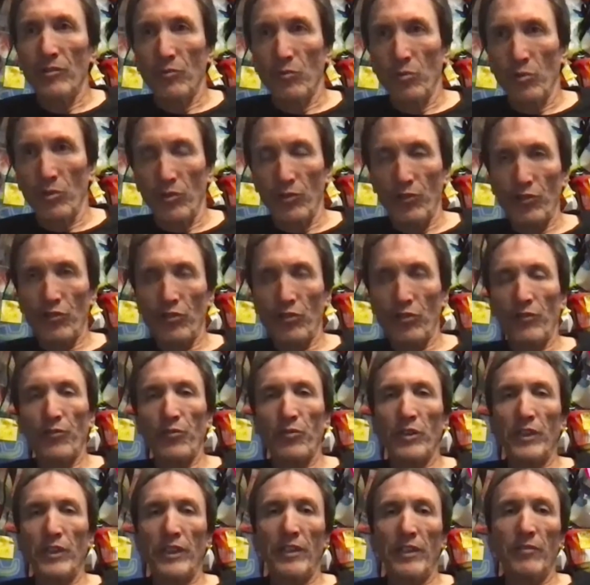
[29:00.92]
World Surf
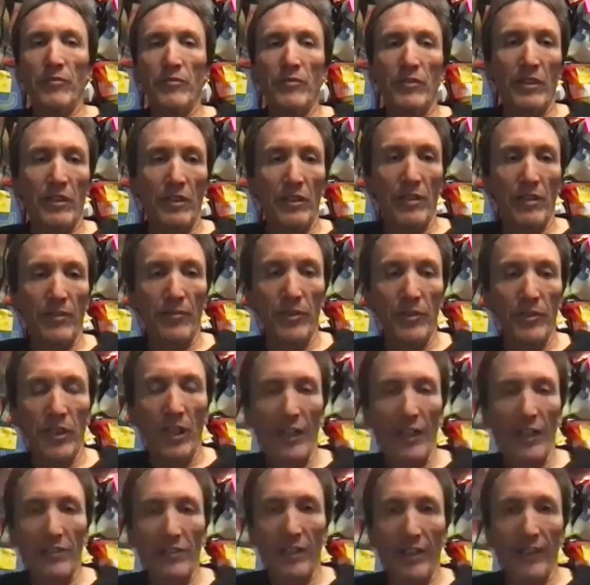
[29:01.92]
League
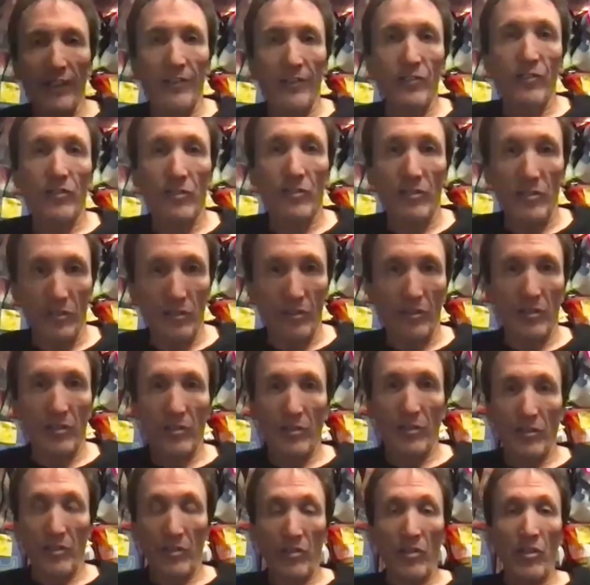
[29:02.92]
contests
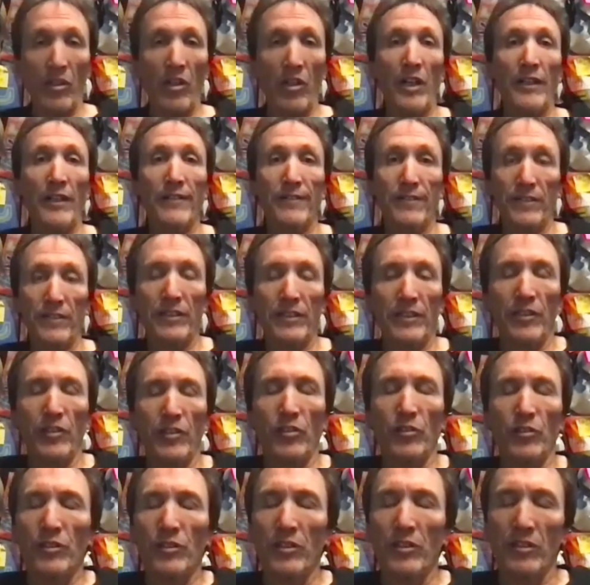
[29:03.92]
on, you
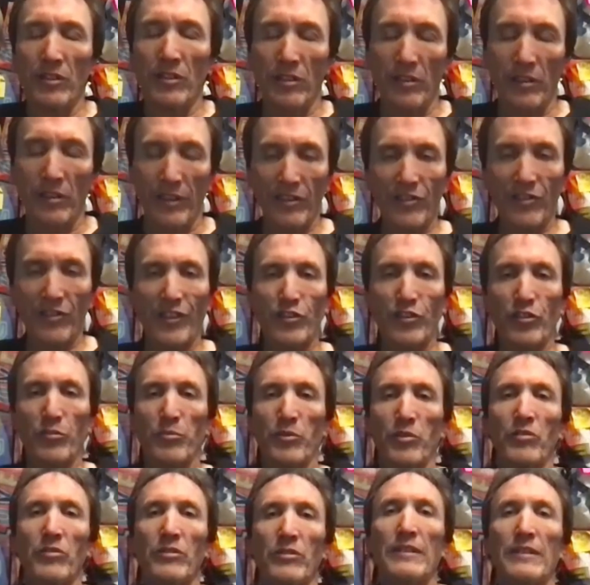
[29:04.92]
know, are
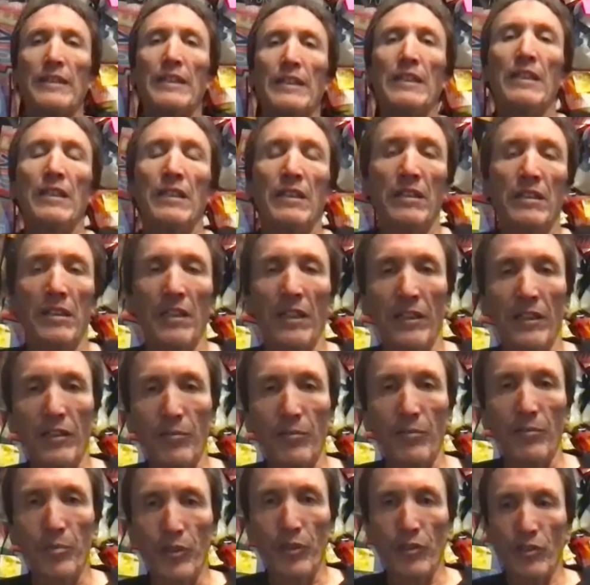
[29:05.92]
accessible on
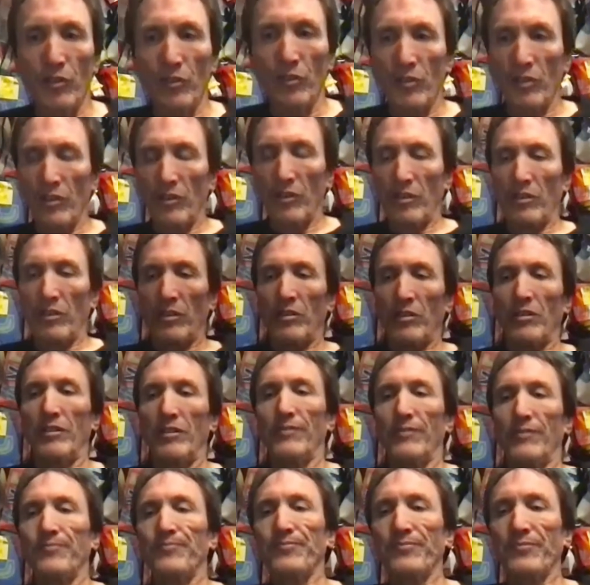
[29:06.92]
computer or
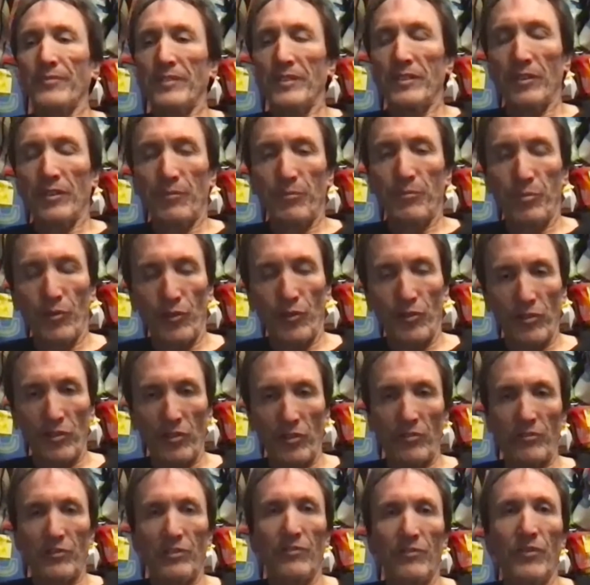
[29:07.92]

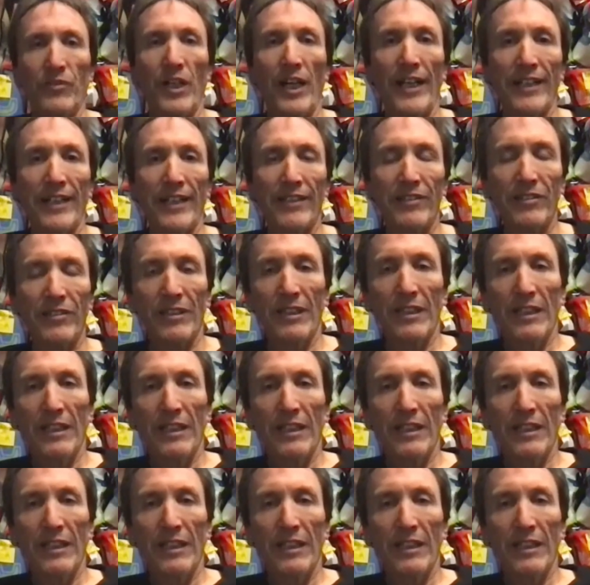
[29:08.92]
personal device.